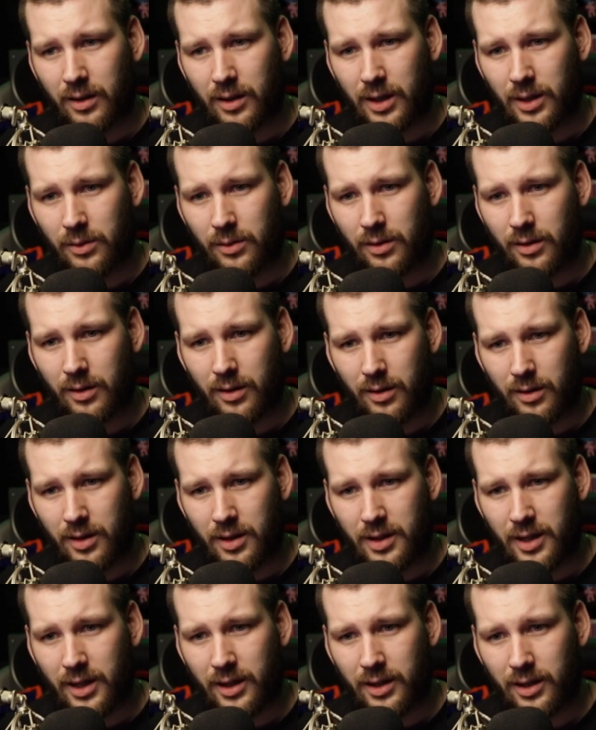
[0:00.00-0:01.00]
Now, the
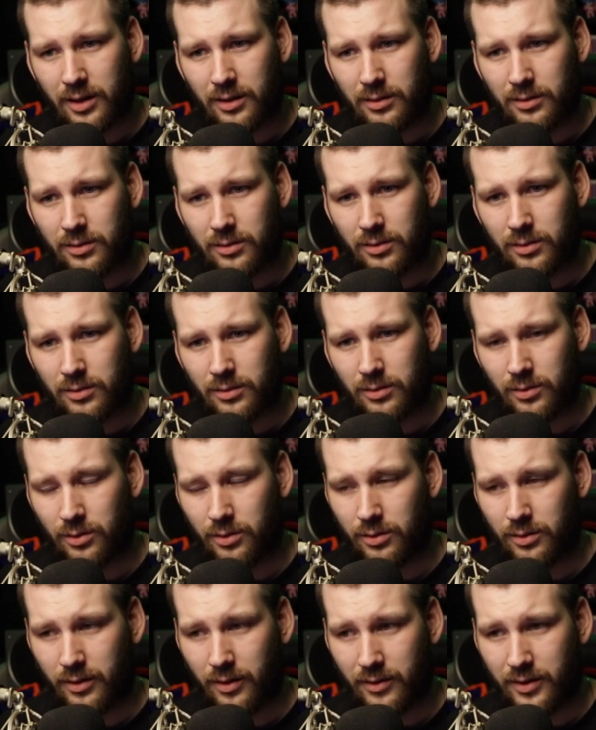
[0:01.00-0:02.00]
data,
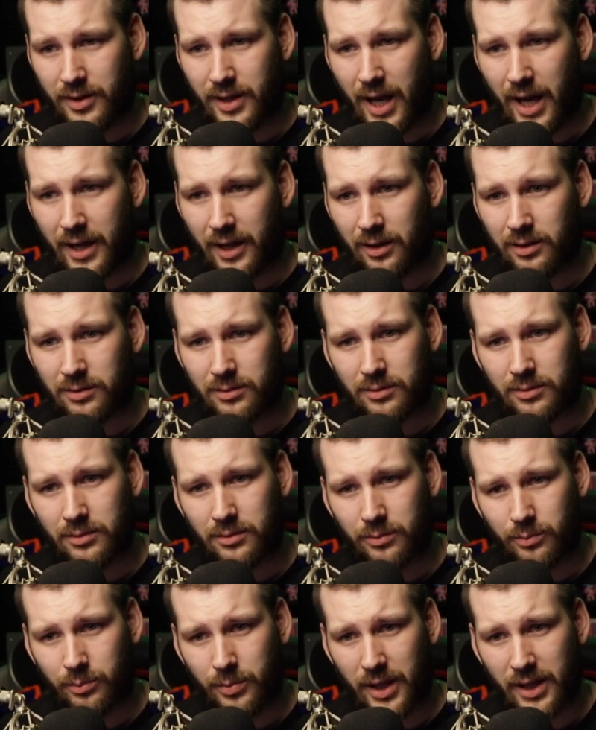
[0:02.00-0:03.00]
or data
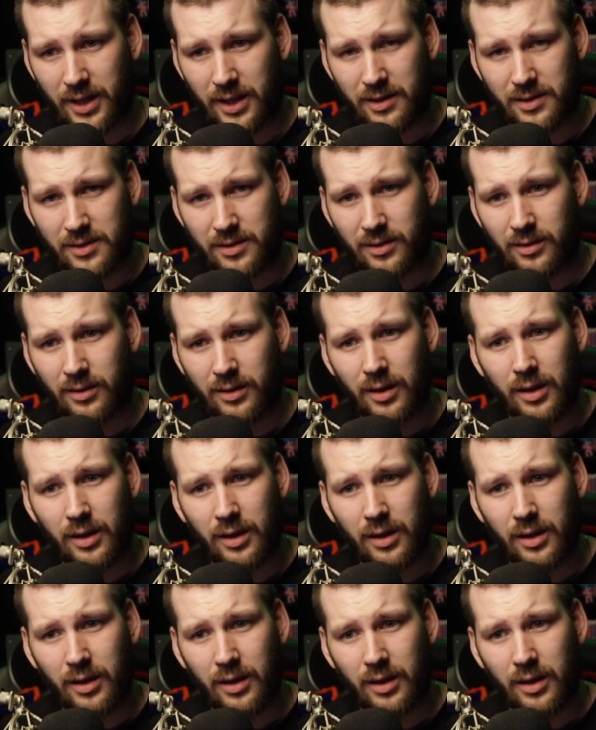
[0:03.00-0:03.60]
packets,